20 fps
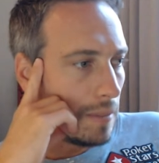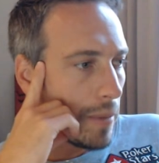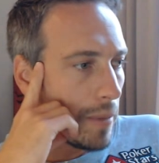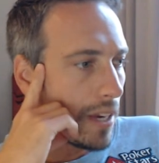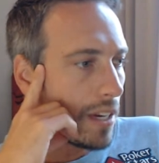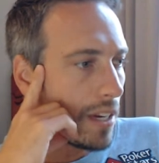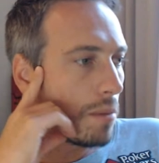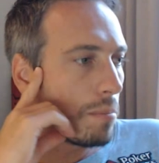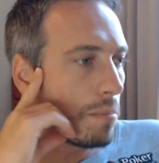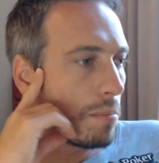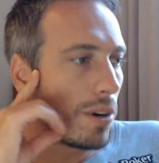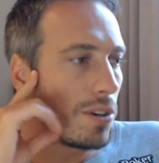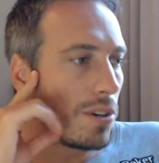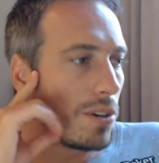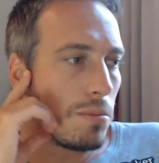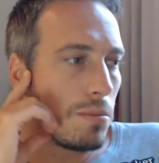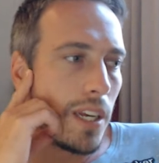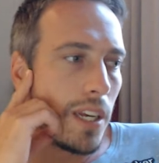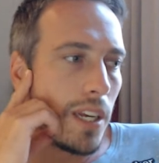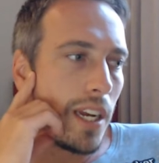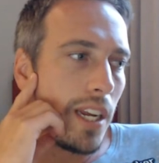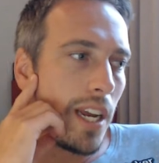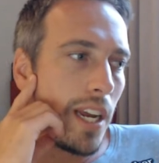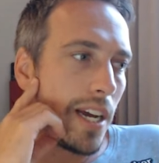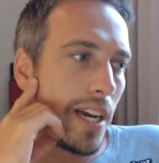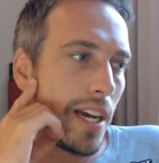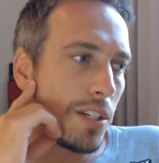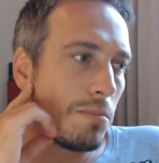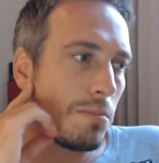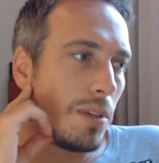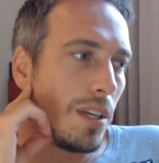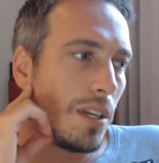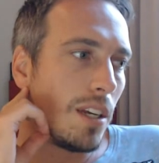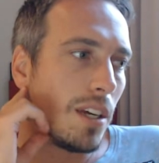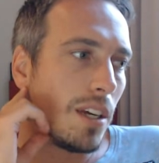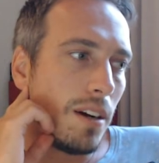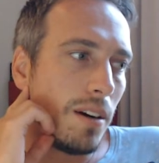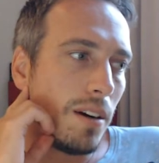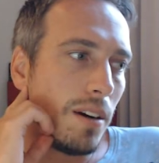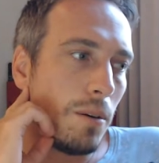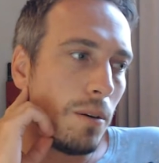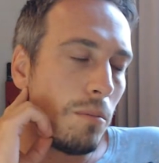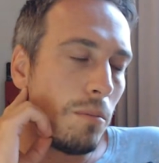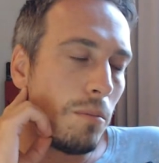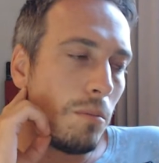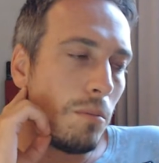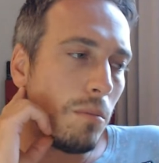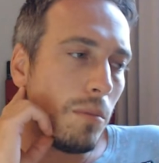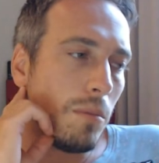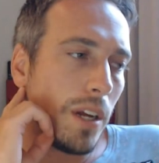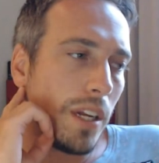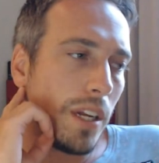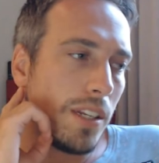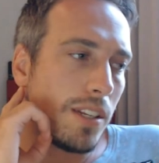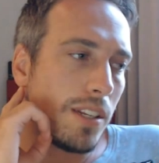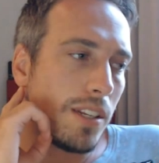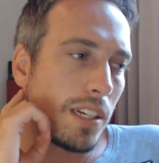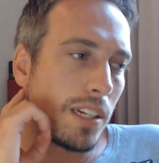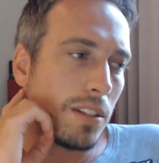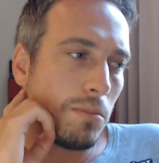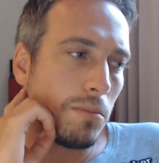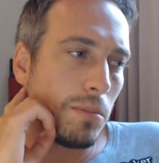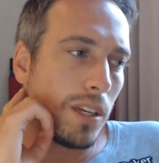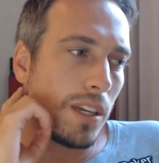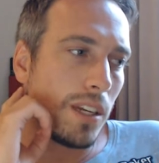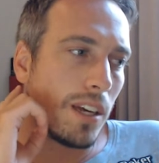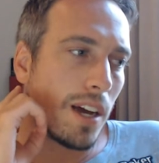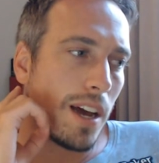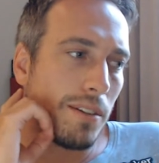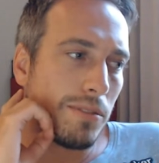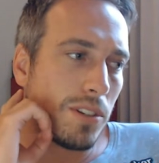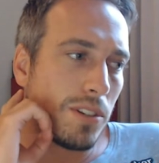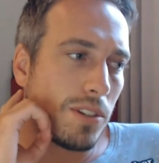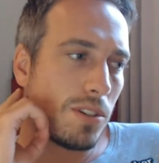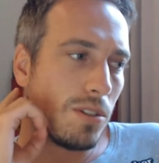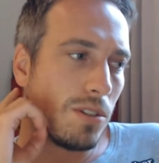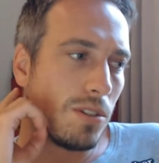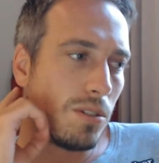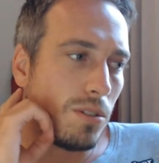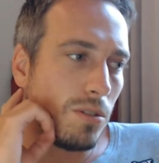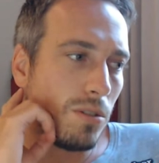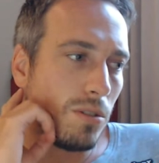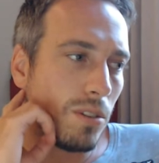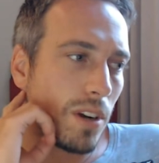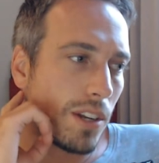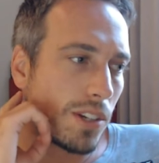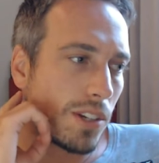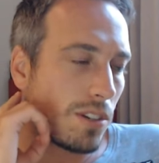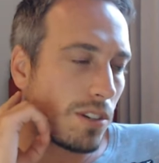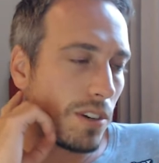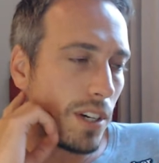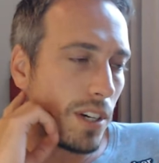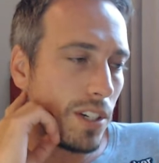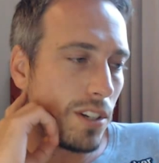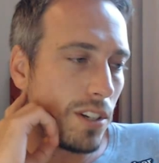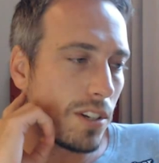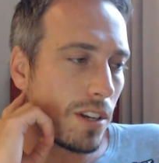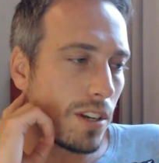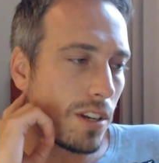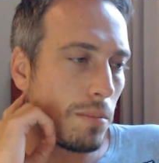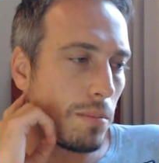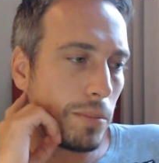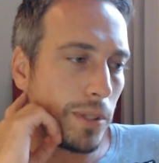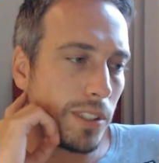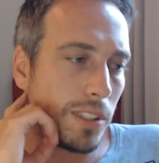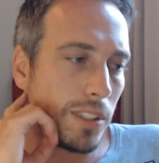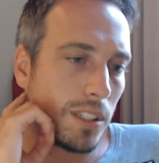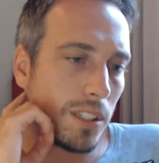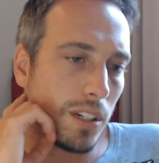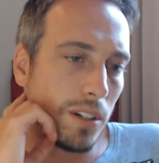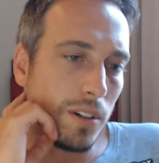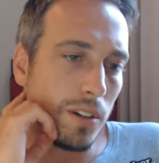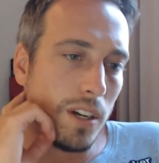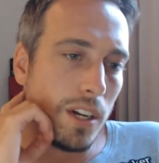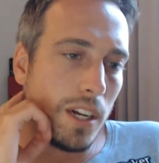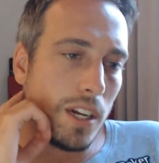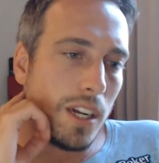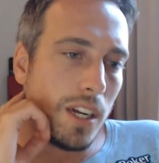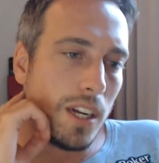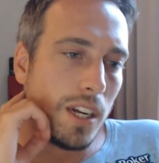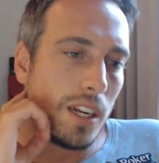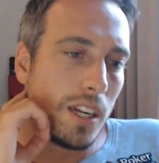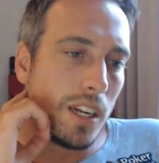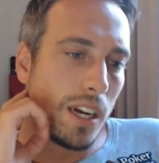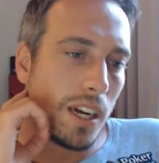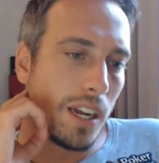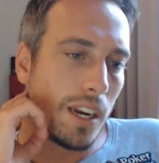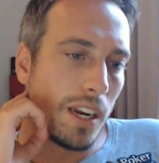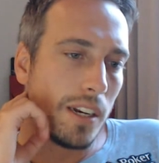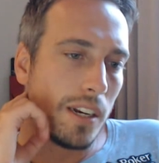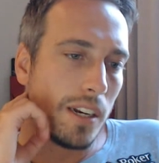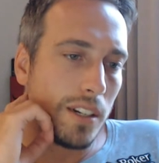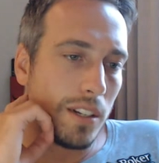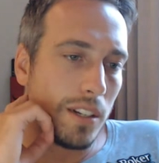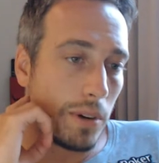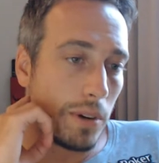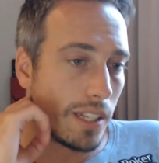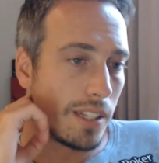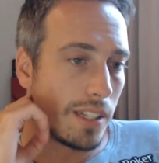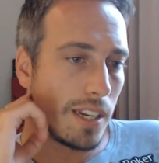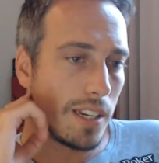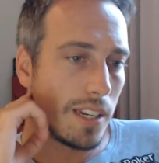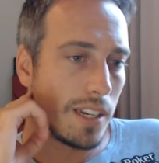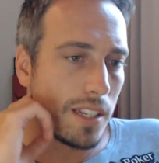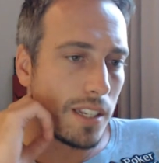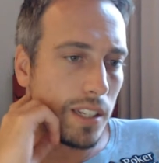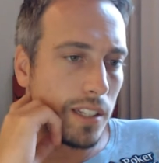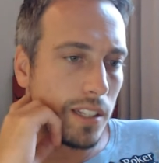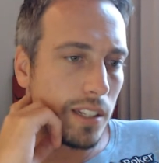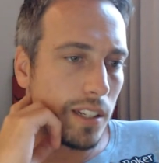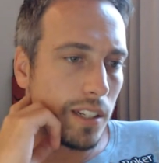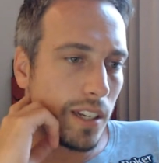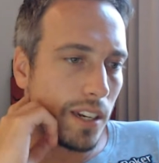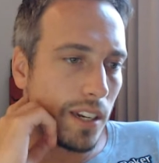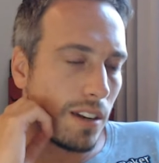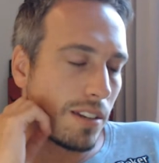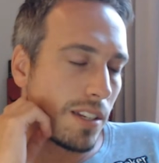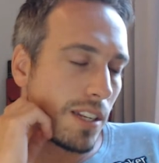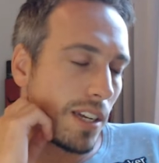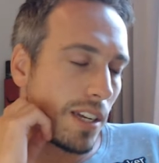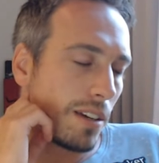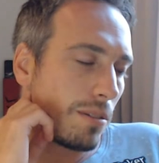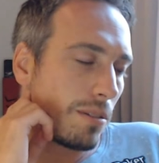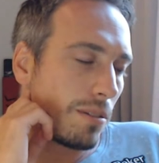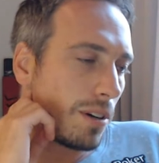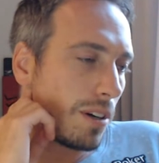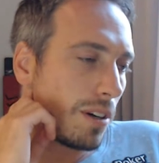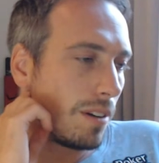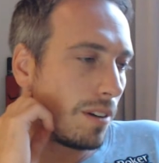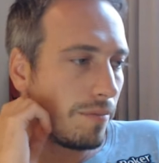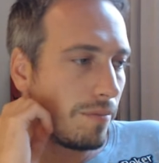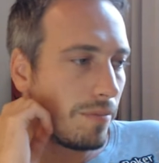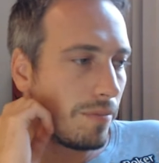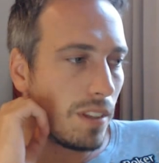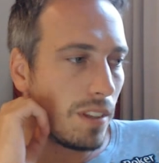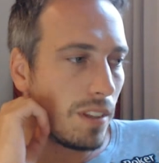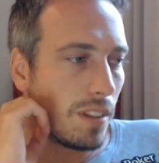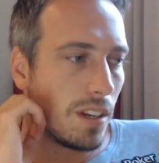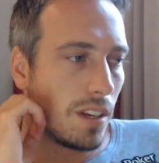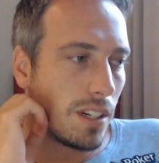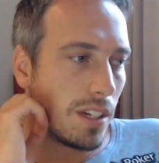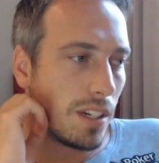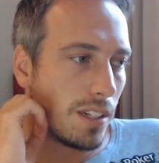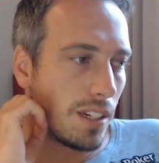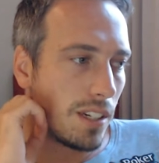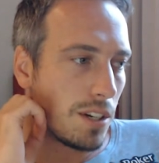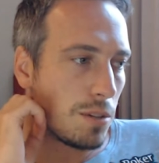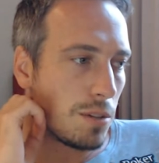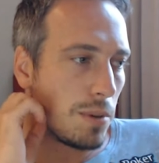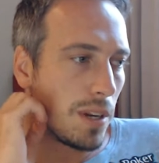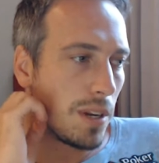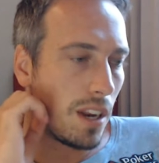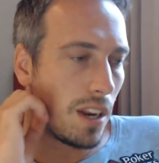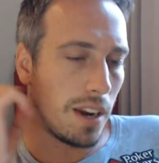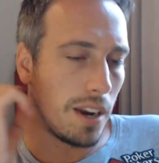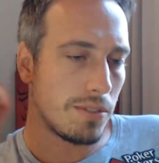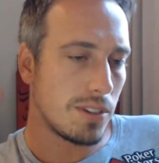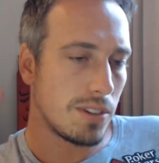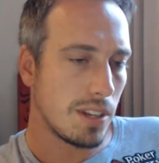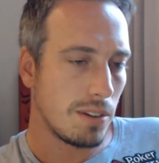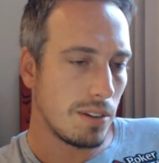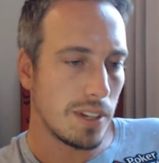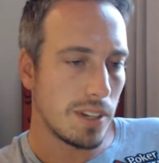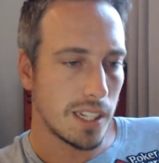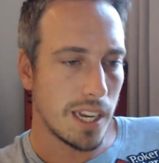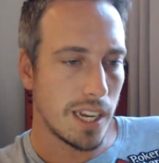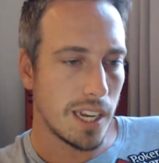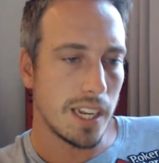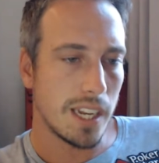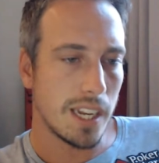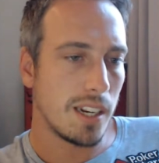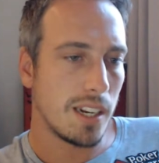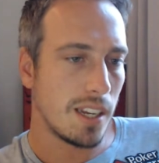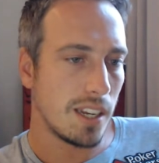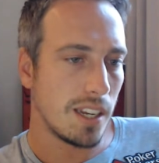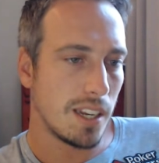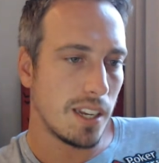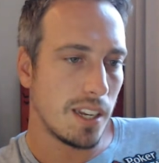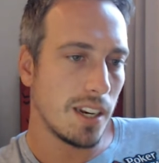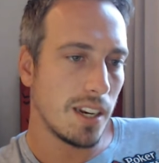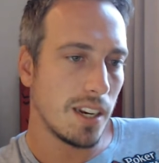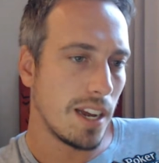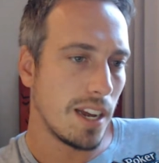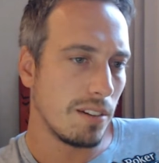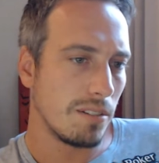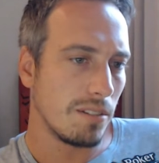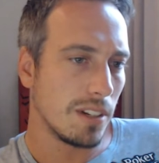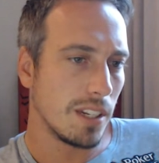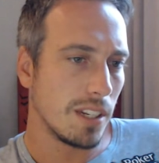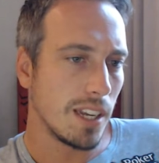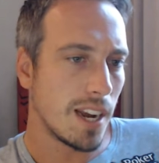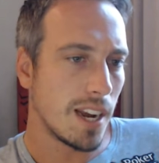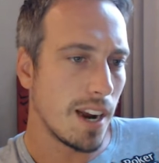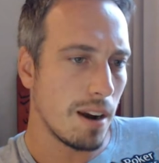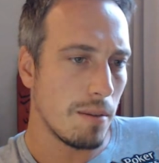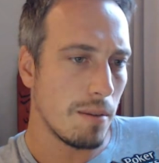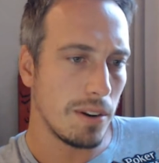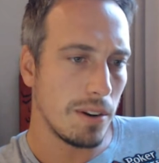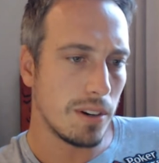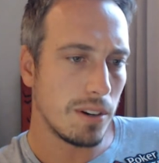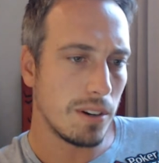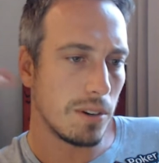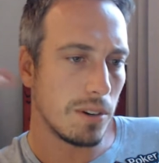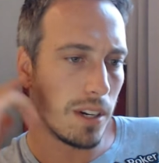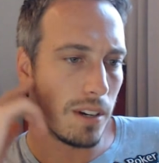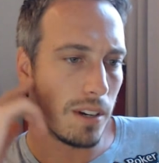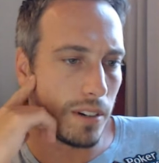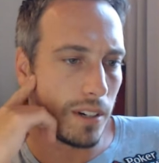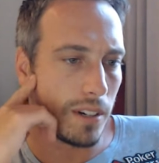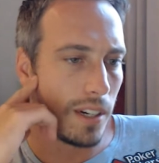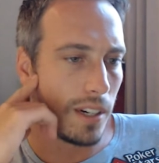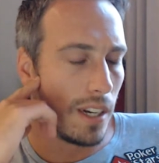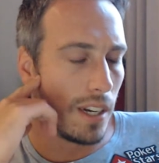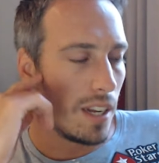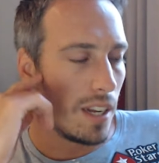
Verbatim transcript: And he approached me and he asked me, and he said to me, "I have this new concentration supplement, you know, and you want to test it?" And I was like, "Well, you know, there's been a lot of stuff like that, and I don't really care about it or whatever.